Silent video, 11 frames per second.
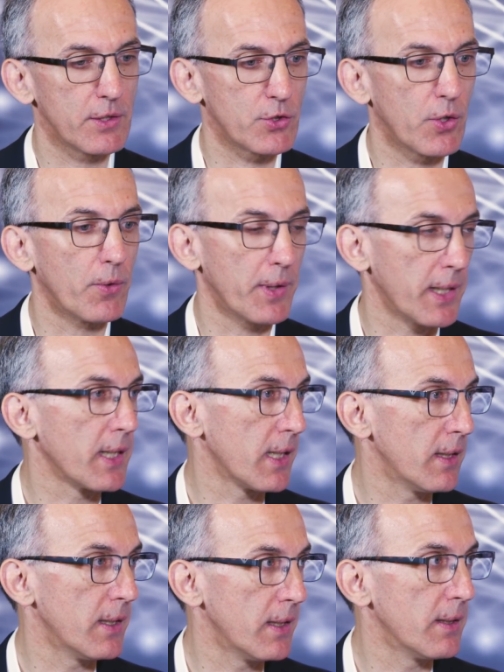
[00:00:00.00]
showing
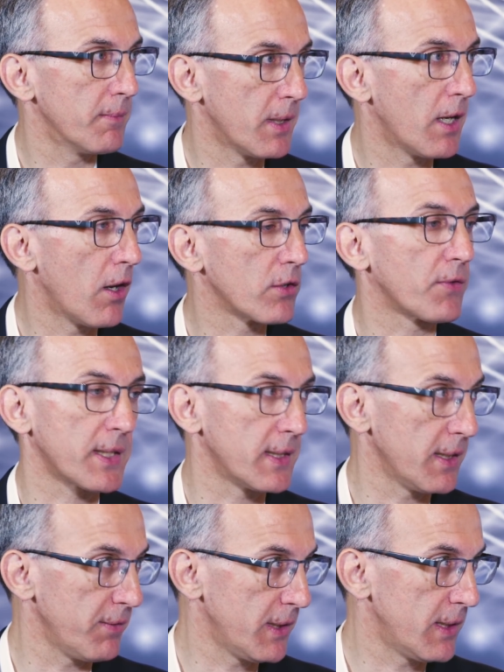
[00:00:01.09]
uh, a lot of
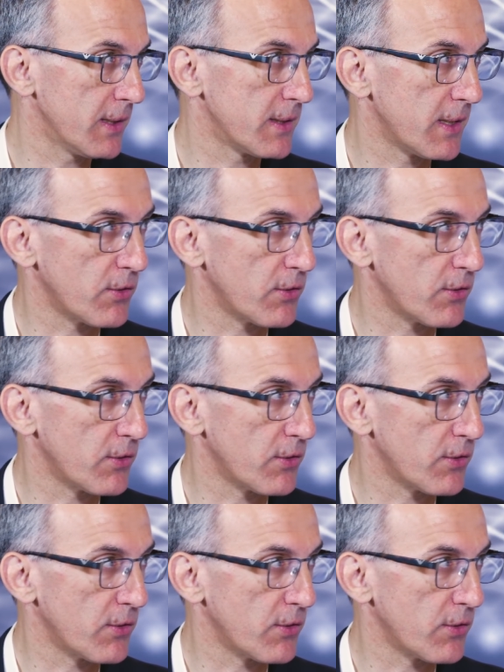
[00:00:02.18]
activities.